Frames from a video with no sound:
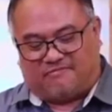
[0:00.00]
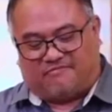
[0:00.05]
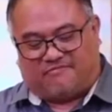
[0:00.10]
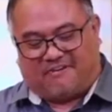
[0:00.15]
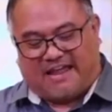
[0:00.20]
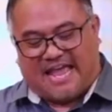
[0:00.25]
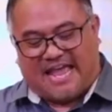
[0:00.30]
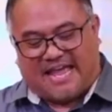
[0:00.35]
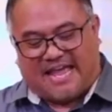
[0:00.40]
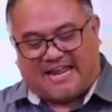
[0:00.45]

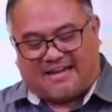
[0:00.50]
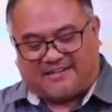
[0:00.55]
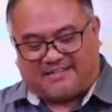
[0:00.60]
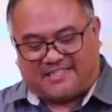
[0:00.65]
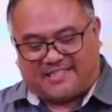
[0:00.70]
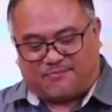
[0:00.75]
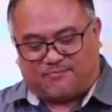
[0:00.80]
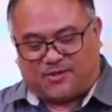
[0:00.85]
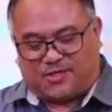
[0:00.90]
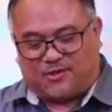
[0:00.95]
van,
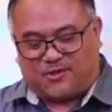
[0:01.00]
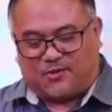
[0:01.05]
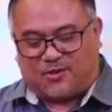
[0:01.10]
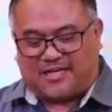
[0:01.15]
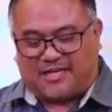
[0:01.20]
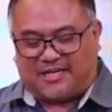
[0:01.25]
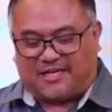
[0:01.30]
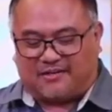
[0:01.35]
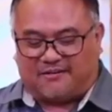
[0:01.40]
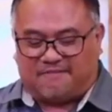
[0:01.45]
someone who had
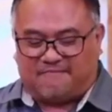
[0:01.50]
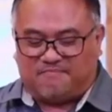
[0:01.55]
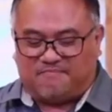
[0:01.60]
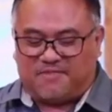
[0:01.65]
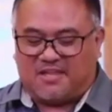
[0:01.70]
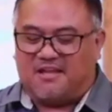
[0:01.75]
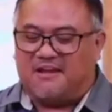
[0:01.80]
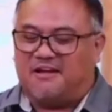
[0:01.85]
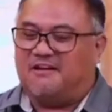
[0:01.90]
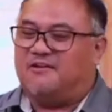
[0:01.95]
a
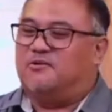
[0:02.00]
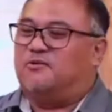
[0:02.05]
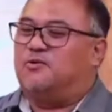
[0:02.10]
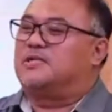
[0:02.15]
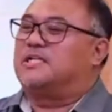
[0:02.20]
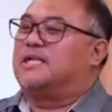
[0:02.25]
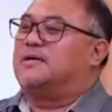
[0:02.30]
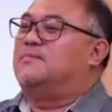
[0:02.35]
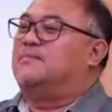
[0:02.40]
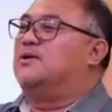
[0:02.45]

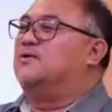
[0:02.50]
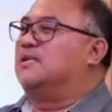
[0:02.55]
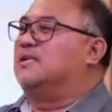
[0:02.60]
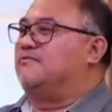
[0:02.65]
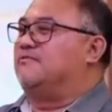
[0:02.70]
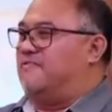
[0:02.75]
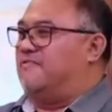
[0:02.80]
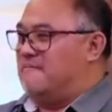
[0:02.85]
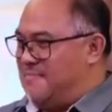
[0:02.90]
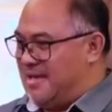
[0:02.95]
someone who was
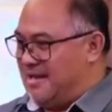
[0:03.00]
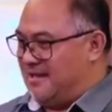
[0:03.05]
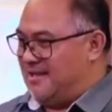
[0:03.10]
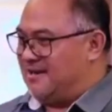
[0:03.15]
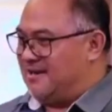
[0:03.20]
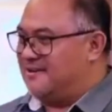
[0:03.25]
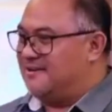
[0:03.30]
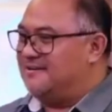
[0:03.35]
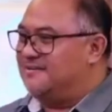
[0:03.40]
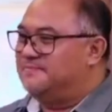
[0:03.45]

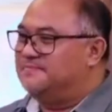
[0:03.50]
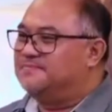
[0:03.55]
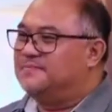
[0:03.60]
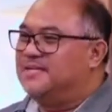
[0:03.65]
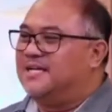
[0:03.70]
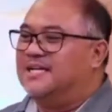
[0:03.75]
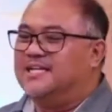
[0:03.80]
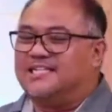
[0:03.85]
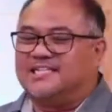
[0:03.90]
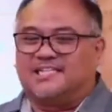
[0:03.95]
familiar,
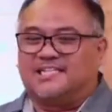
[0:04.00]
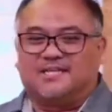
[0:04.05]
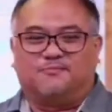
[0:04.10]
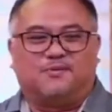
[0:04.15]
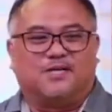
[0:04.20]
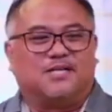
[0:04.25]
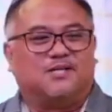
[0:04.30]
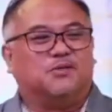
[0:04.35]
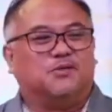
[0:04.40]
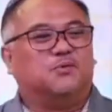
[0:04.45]

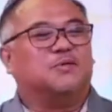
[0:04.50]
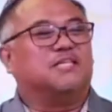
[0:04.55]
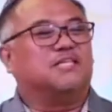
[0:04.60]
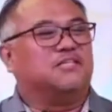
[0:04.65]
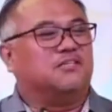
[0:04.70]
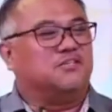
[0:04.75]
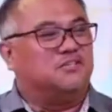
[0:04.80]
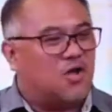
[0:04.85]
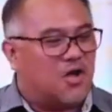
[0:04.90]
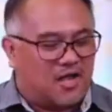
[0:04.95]
someone who was
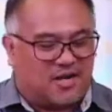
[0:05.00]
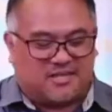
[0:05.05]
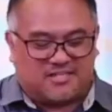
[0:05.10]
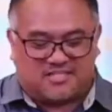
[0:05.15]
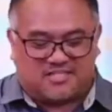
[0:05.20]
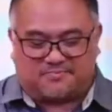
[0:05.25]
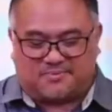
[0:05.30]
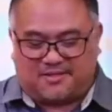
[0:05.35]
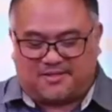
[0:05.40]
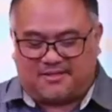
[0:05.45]

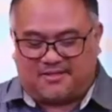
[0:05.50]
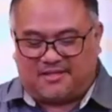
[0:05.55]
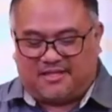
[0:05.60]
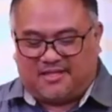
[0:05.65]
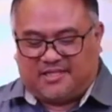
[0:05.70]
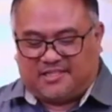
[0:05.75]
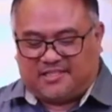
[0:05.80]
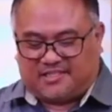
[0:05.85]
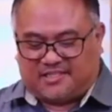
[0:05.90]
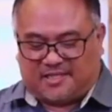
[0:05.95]
knowledgeable,
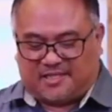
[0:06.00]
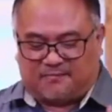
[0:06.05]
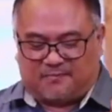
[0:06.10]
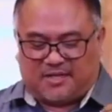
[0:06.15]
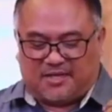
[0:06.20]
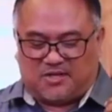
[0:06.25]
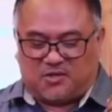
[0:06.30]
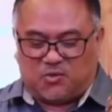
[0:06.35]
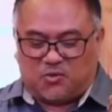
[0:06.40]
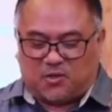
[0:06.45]

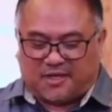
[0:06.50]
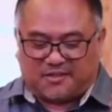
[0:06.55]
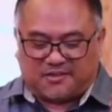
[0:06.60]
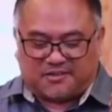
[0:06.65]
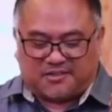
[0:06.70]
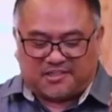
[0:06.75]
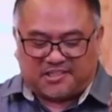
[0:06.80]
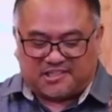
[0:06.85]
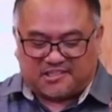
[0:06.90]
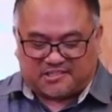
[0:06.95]
someone who
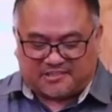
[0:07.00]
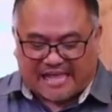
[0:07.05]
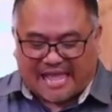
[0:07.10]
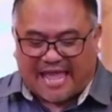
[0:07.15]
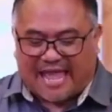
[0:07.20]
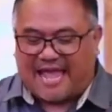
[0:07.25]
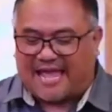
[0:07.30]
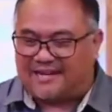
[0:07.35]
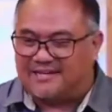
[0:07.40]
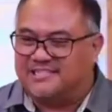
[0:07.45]

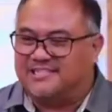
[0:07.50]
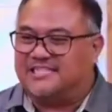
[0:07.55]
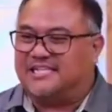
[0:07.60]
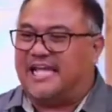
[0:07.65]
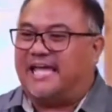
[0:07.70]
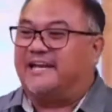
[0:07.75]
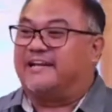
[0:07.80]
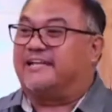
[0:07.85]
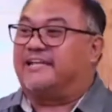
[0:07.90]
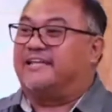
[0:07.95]
understands
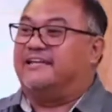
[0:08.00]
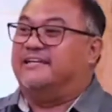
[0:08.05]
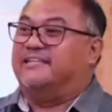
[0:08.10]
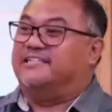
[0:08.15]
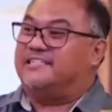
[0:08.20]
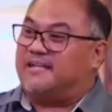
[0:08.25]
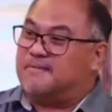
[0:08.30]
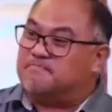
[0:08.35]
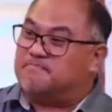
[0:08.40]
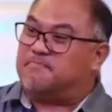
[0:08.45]
and can
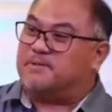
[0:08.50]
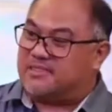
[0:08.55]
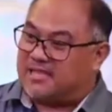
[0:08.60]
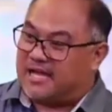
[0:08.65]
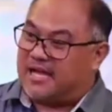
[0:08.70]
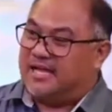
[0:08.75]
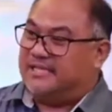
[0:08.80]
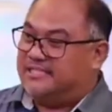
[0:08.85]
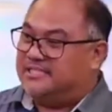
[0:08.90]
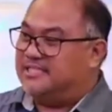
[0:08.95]

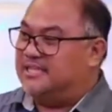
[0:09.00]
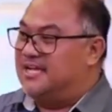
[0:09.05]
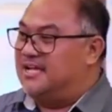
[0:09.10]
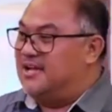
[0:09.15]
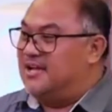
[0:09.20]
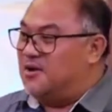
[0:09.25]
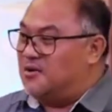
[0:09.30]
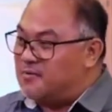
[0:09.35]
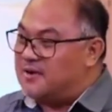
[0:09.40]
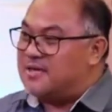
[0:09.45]
sympathize
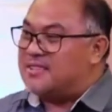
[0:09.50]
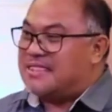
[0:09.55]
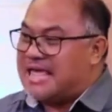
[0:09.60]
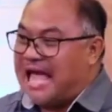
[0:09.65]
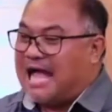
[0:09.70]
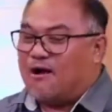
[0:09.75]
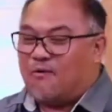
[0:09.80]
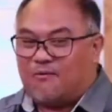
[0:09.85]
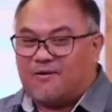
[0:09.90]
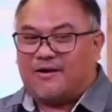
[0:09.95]
with
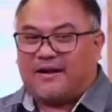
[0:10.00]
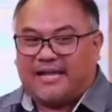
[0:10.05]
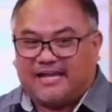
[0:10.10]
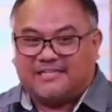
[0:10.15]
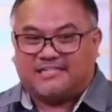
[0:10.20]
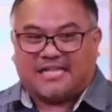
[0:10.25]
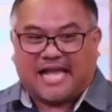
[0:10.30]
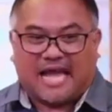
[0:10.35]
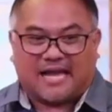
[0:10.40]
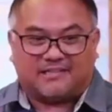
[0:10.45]
our
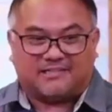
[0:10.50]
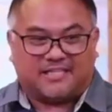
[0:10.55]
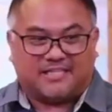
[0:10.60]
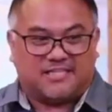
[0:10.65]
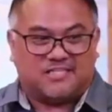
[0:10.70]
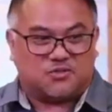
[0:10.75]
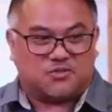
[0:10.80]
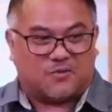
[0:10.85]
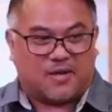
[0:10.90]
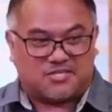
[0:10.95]
exact
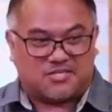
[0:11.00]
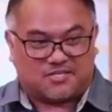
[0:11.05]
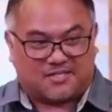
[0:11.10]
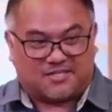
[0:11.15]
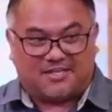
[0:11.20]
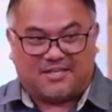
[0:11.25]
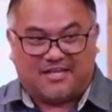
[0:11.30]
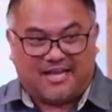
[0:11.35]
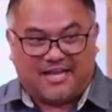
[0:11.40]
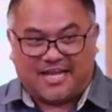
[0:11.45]
situation
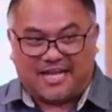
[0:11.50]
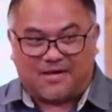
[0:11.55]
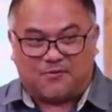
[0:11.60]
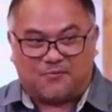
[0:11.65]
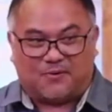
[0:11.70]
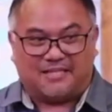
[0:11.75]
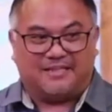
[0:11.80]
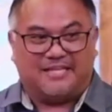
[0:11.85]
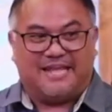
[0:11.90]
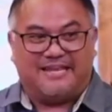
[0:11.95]
and
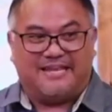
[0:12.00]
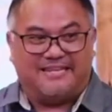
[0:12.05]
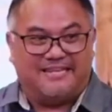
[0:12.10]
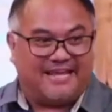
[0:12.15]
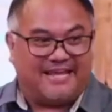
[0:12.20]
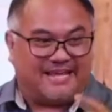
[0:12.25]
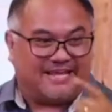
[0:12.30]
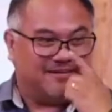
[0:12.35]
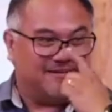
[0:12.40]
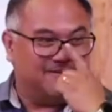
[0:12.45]
what they
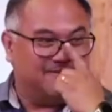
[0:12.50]
did.